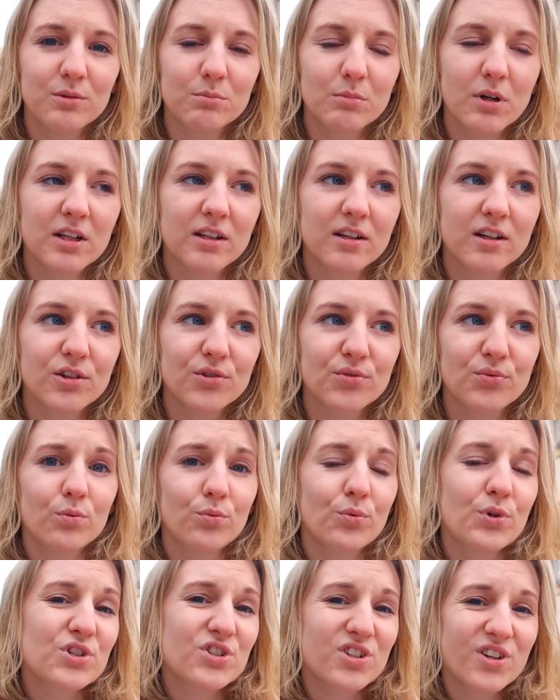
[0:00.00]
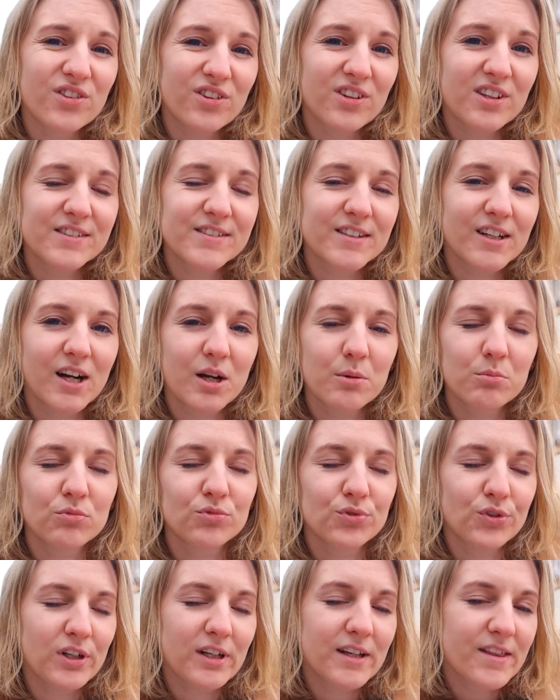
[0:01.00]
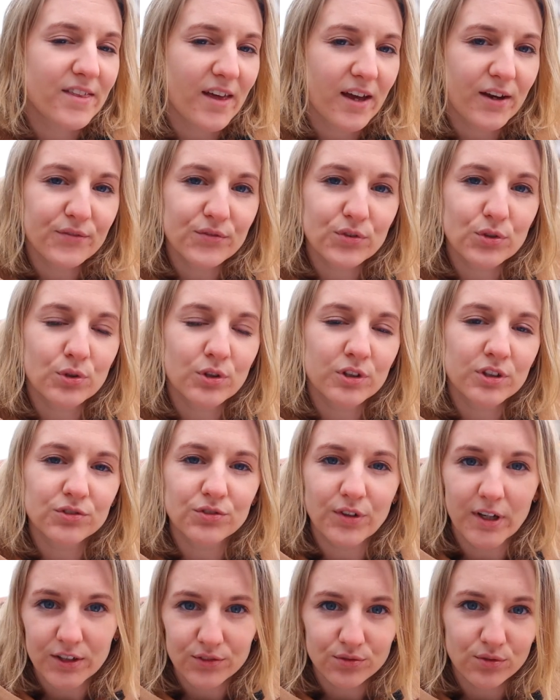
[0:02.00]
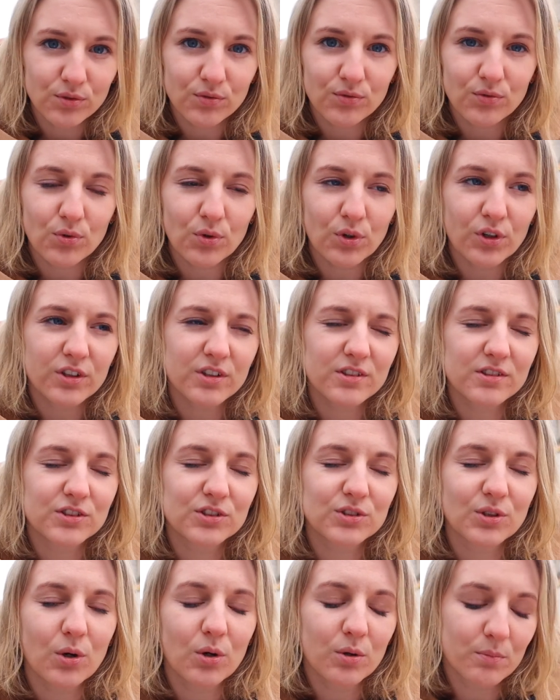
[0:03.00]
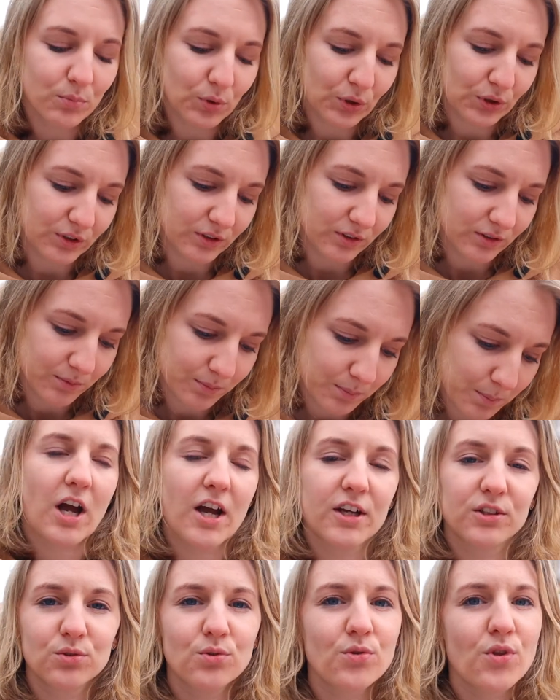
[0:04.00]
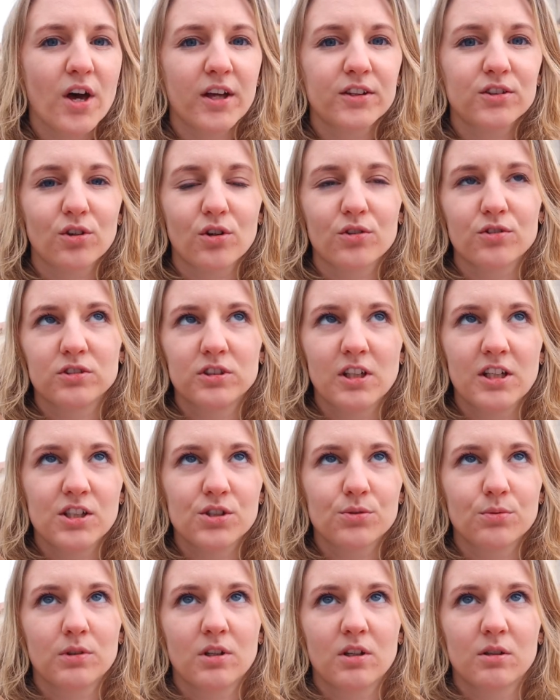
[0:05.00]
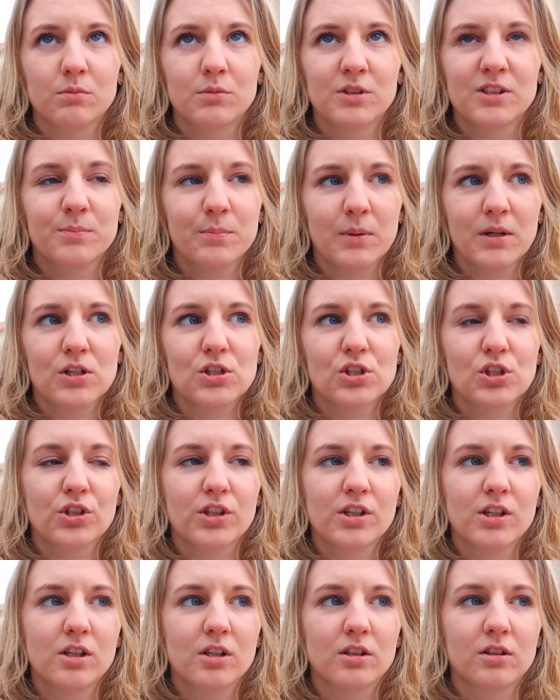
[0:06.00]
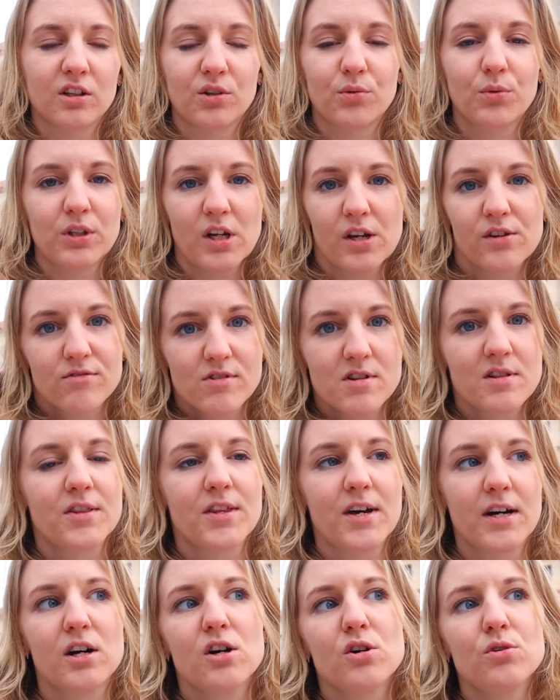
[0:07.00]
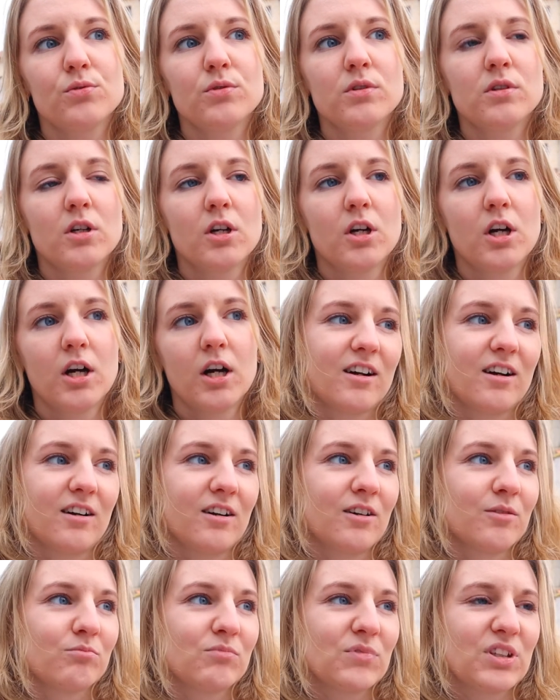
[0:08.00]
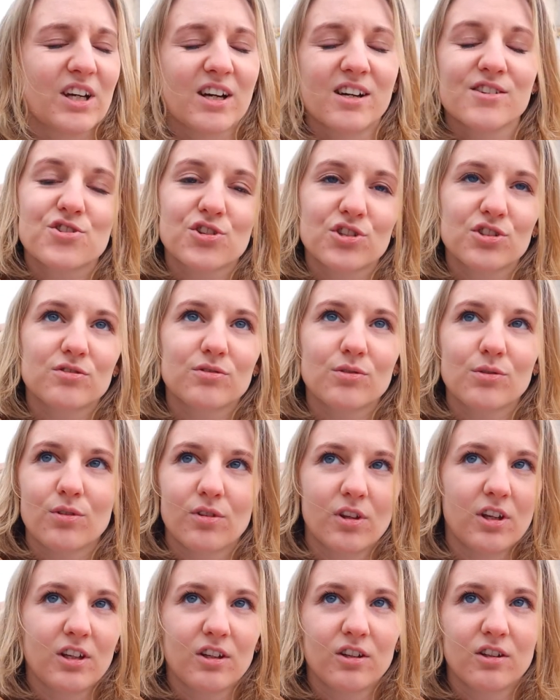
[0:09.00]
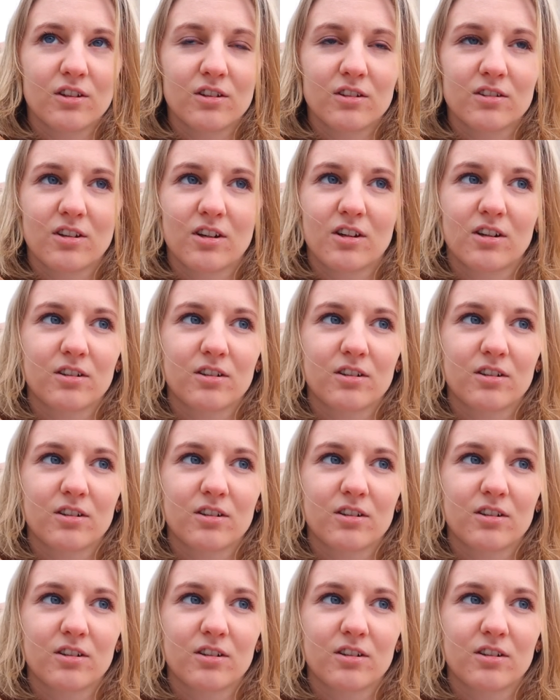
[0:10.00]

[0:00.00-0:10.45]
in my life, which are things that I'm really thankful and grateful for is so important. I do that on the days when I'm especially, like when I feel down, um, yeah, just to think